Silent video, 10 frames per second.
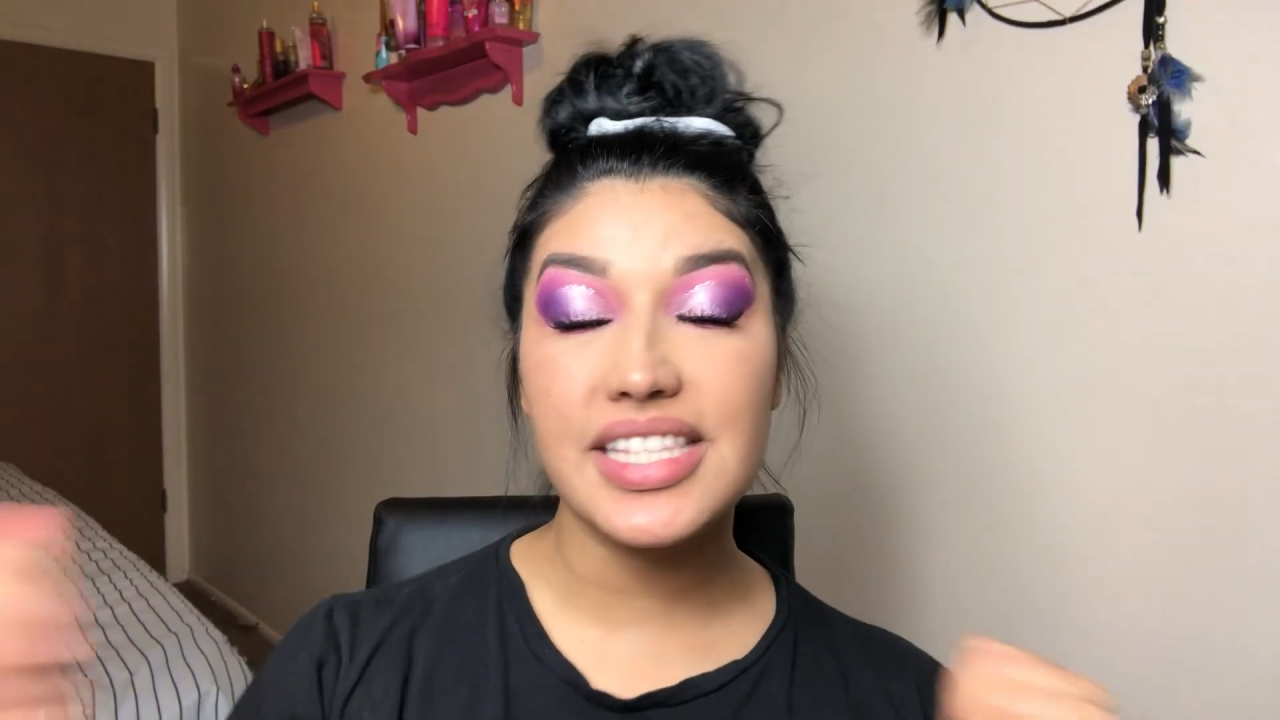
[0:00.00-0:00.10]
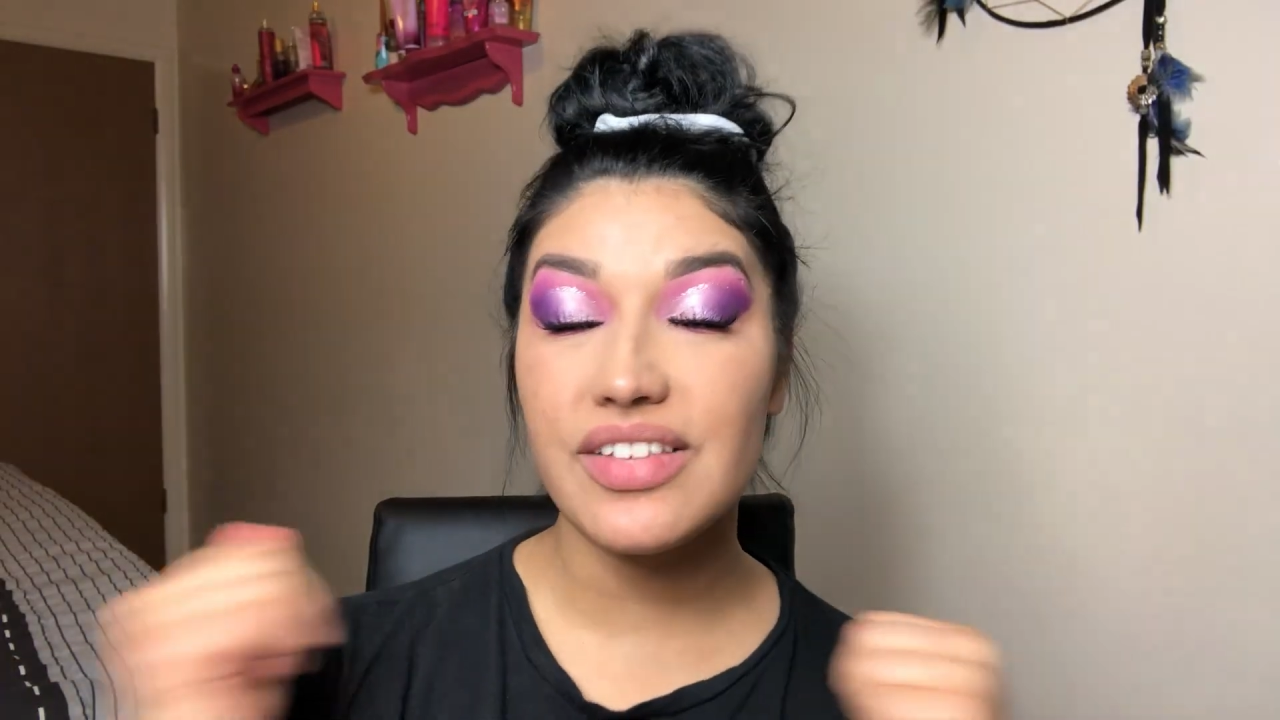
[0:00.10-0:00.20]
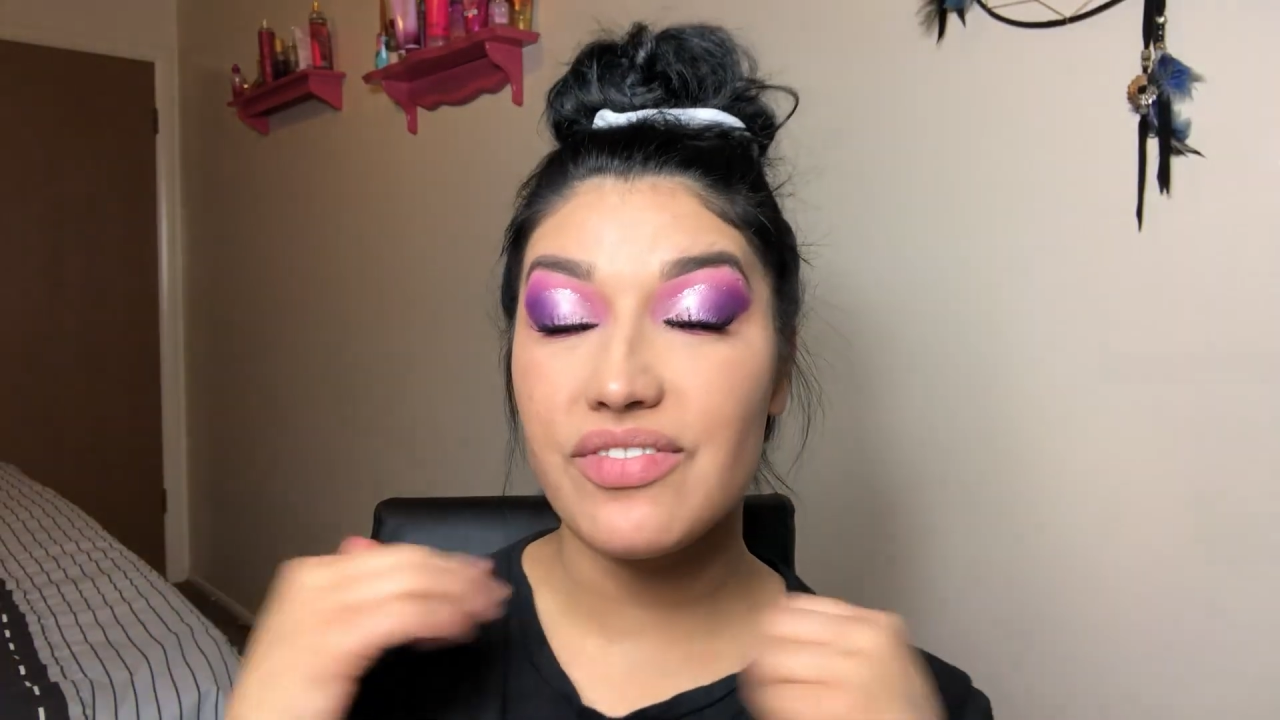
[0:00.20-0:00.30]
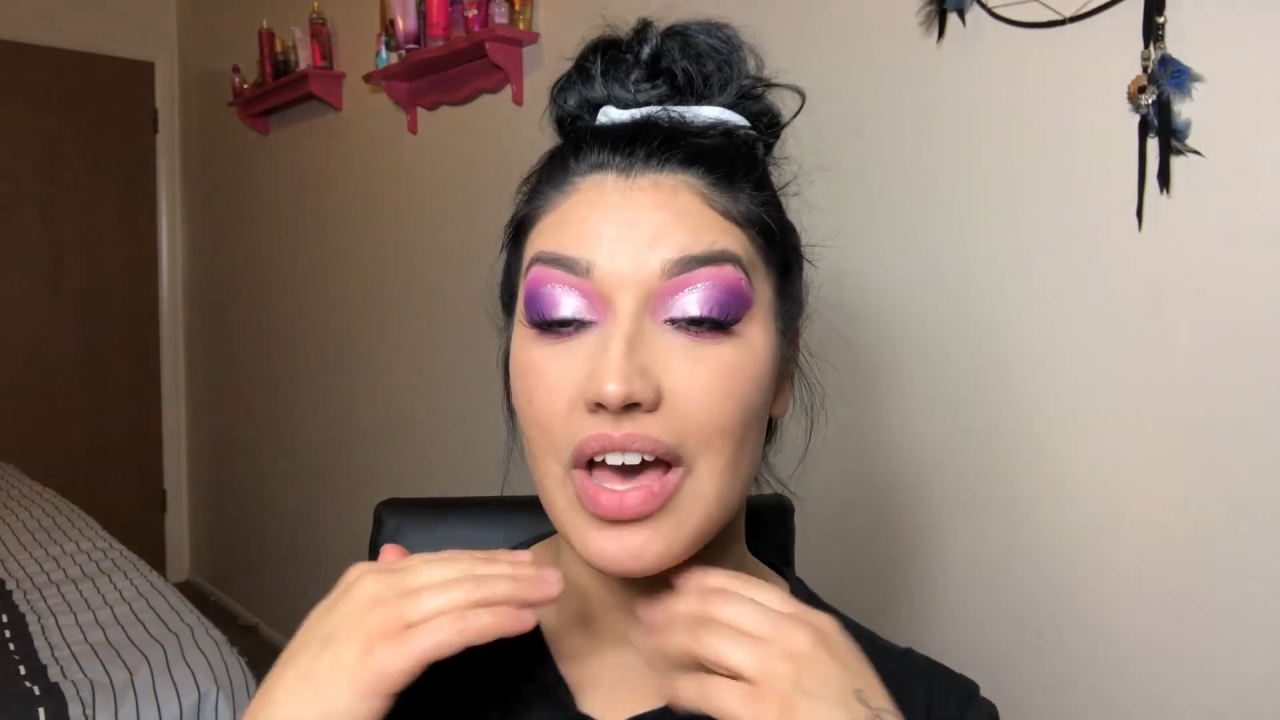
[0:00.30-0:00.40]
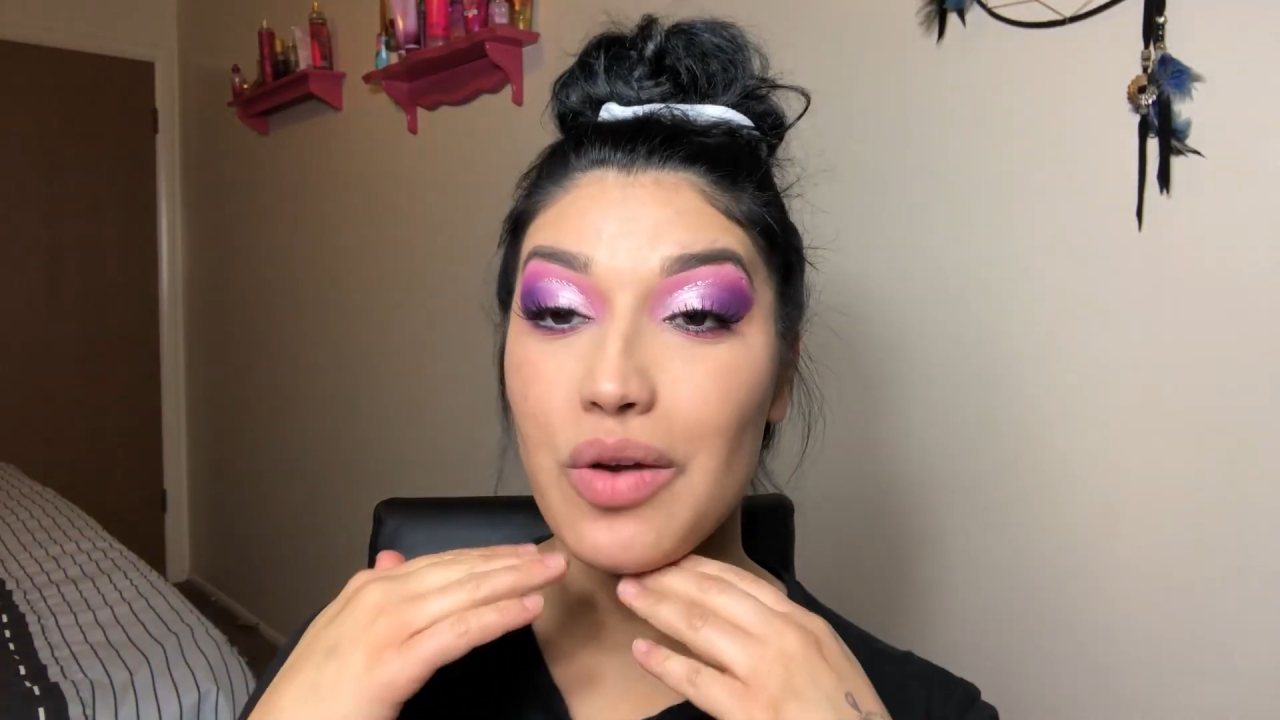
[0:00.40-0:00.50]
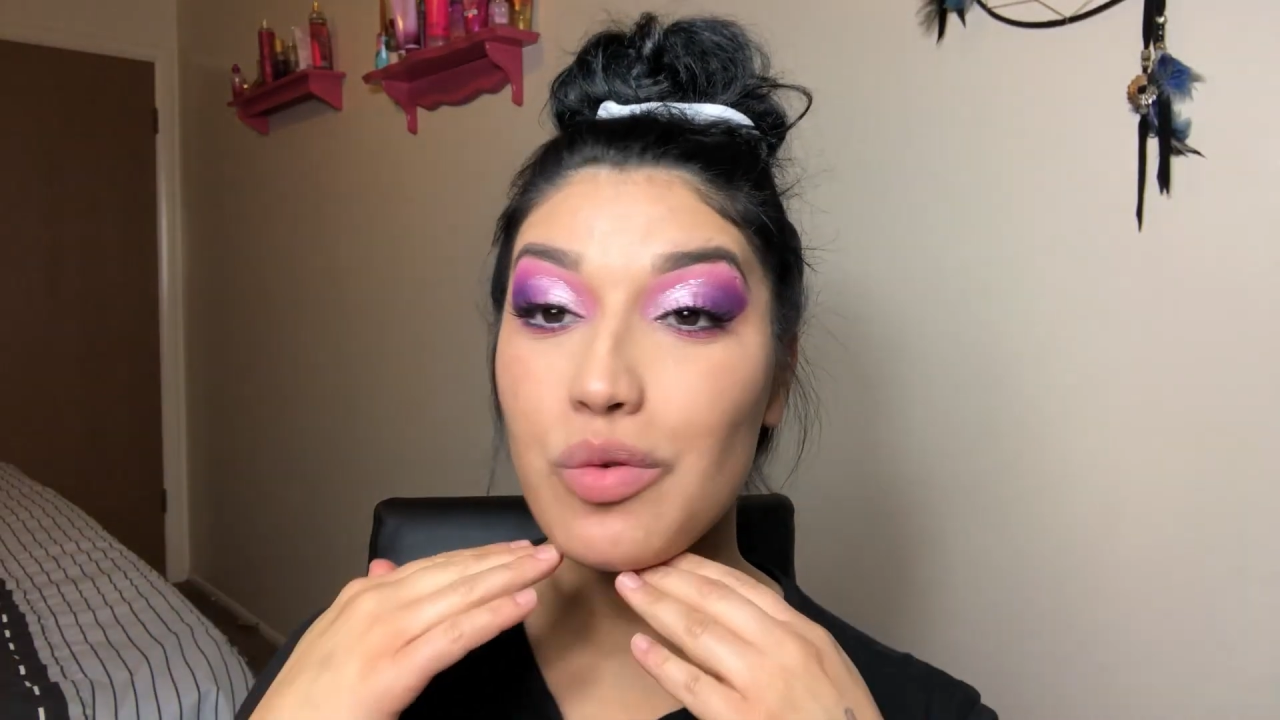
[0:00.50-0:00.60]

the final